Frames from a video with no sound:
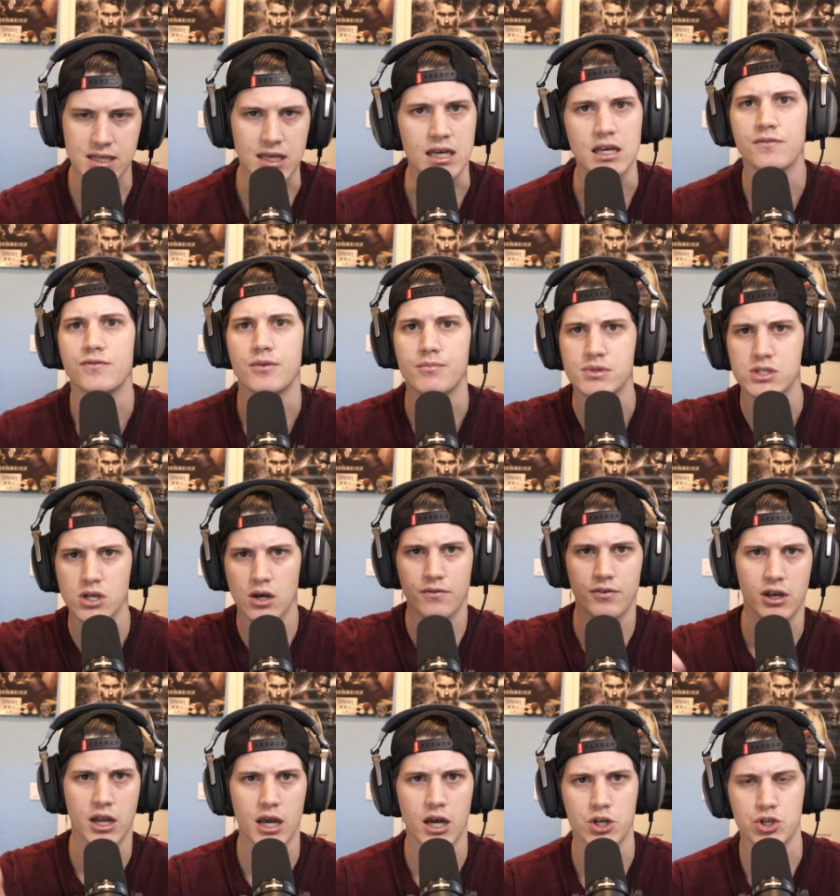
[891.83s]
to give
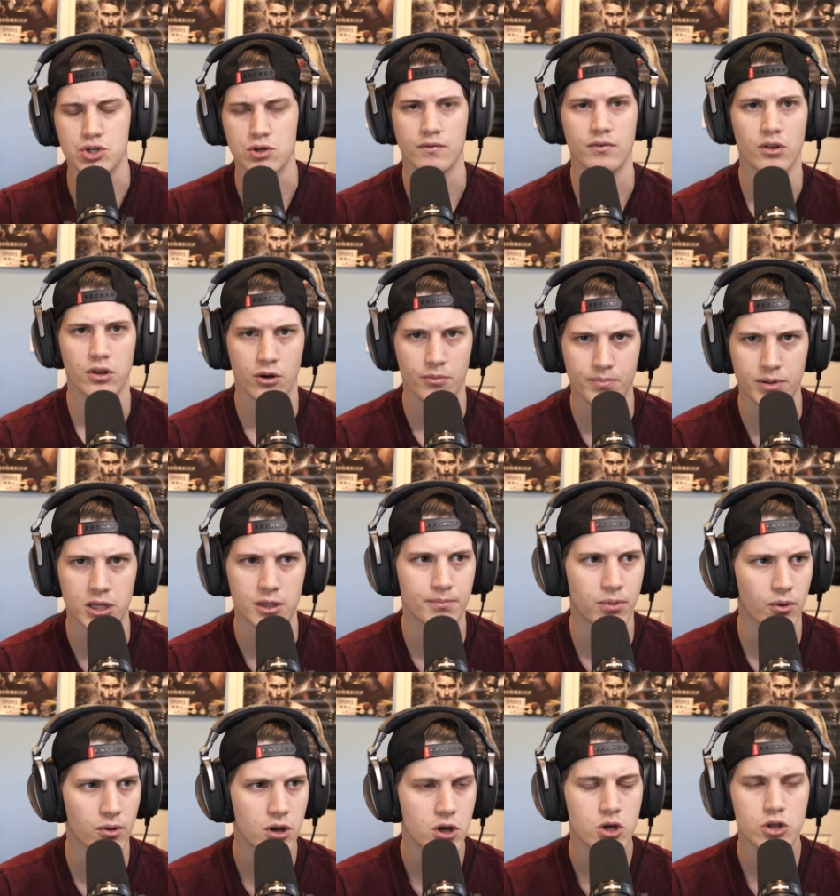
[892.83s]
himself an edge over their
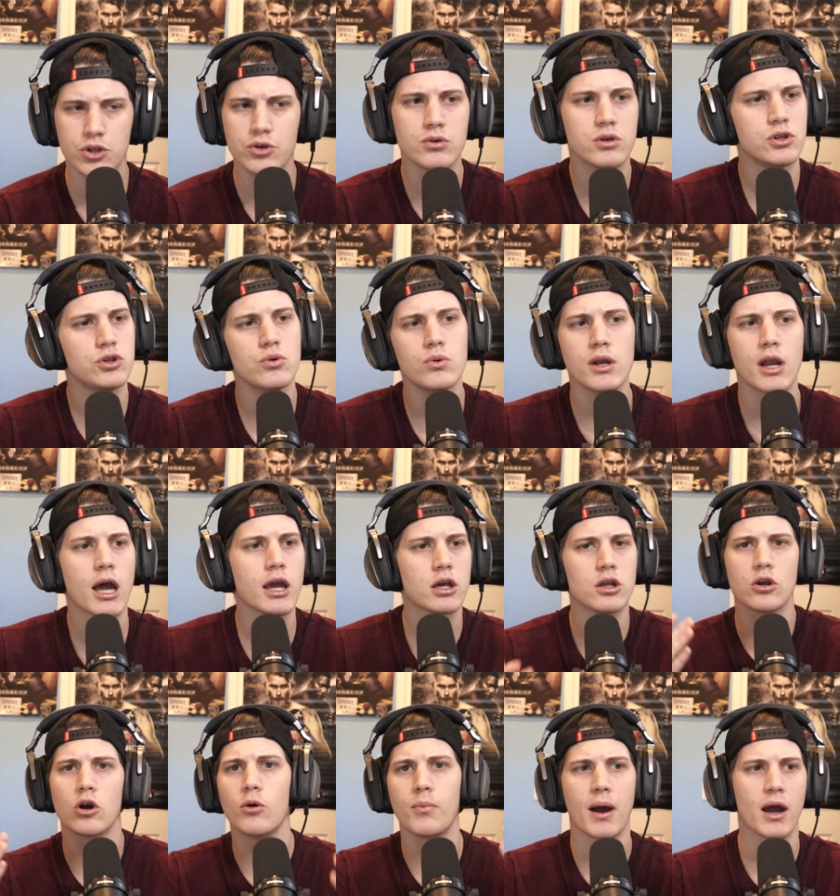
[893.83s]
people. You and I
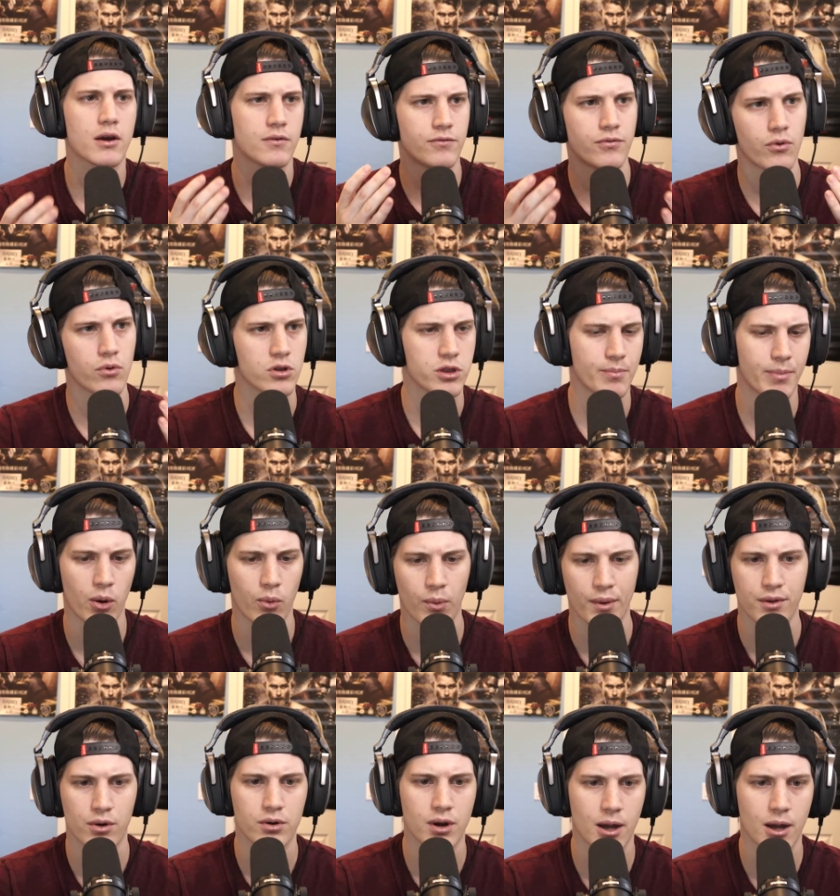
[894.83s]
can go back and forth about whether or